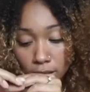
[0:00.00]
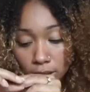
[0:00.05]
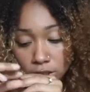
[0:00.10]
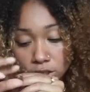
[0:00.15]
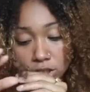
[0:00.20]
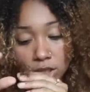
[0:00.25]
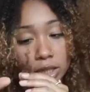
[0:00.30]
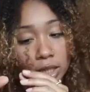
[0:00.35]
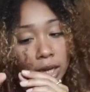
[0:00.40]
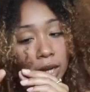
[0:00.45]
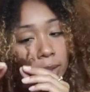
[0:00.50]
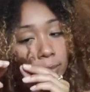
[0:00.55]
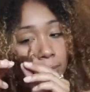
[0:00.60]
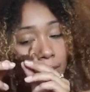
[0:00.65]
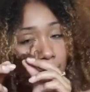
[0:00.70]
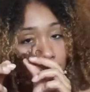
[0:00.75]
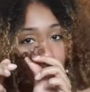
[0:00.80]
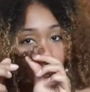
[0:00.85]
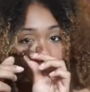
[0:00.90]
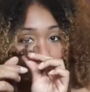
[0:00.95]
she cut
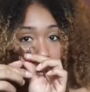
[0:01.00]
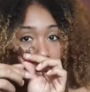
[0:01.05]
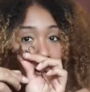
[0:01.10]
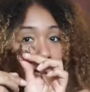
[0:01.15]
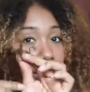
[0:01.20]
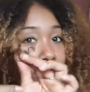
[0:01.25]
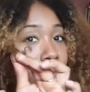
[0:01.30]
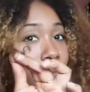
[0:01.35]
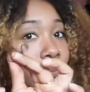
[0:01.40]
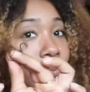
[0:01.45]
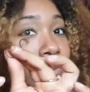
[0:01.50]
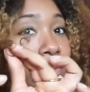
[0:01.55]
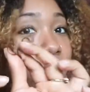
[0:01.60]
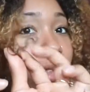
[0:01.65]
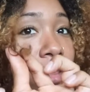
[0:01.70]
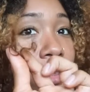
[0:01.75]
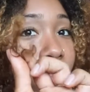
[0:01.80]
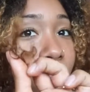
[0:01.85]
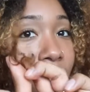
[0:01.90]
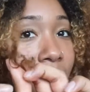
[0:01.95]
maybe like
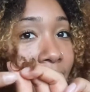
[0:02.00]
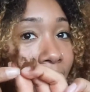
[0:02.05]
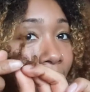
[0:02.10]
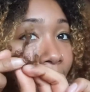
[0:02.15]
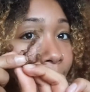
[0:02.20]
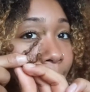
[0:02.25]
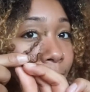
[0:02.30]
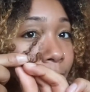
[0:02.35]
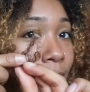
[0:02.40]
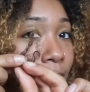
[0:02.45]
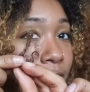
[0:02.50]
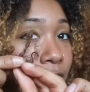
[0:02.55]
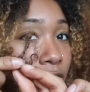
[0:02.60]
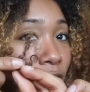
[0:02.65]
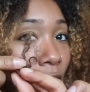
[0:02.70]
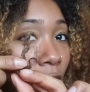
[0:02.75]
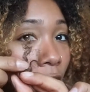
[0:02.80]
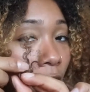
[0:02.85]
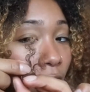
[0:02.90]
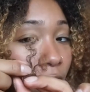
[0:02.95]
that much
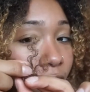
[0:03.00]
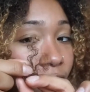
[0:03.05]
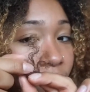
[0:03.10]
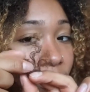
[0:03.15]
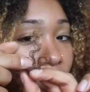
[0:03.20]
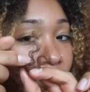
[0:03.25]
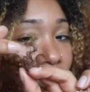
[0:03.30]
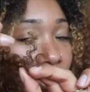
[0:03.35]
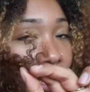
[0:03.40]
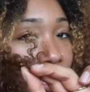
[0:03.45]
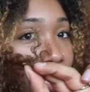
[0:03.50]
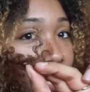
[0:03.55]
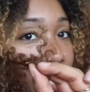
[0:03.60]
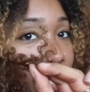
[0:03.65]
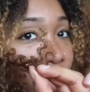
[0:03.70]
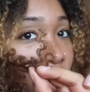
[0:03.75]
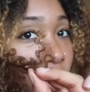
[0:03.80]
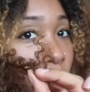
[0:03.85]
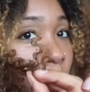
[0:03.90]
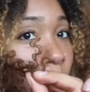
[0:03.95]
off of like
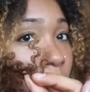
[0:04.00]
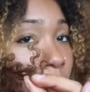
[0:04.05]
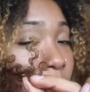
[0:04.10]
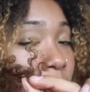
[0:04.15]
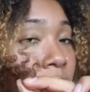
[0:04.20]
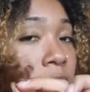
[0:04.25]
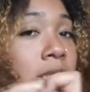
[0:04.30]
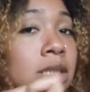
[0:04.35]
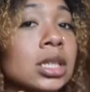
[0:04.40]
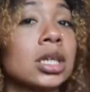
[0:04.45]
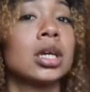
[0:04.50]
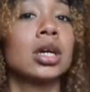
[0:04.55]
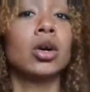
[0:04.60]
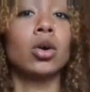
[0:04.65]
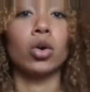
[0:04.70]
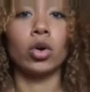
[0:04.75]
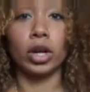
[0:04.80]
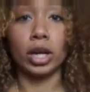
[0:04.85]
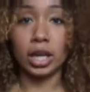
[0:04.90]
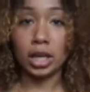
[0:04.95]
each piece
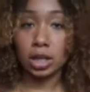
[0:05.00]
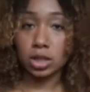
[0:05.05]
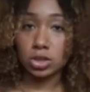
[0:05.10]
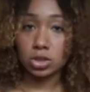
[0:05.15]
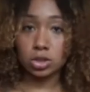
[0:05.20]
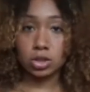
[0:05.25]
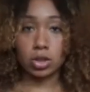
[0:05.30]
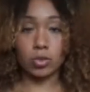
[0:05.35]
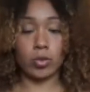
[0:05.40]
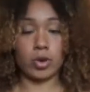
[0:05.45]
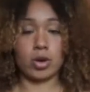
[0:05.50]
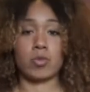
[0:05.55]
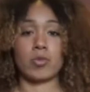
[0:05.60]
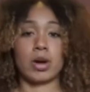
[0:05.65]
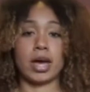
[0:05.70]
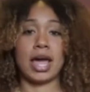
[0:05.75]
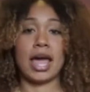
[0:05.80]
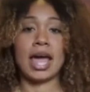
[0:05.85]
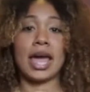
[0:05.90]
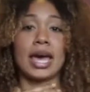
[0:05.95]
or each around
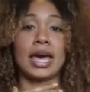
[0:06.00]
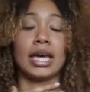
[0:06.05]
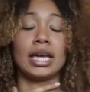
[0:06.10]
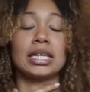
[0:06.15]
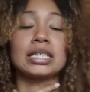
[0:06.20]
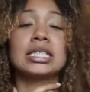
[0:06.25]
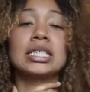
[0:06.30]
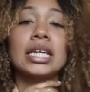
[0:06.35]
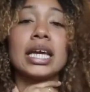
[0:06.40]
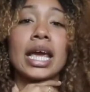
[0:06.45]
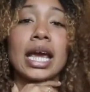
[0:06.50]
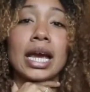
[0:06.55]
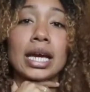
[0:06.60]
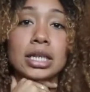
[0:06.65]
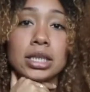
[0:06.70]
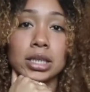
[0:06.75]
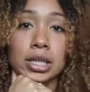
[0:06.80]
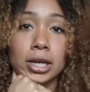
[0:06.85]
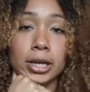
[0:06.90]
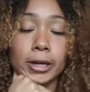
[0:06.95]
my head.
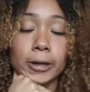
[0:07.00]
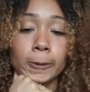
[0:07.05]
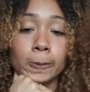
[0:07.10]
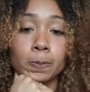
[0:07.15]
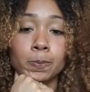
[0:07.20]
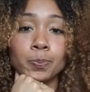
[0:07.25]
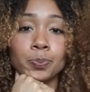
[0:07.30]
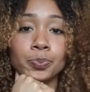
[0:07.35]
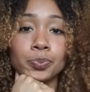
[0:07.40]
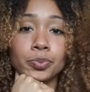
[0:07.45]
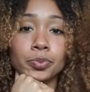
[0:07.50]
And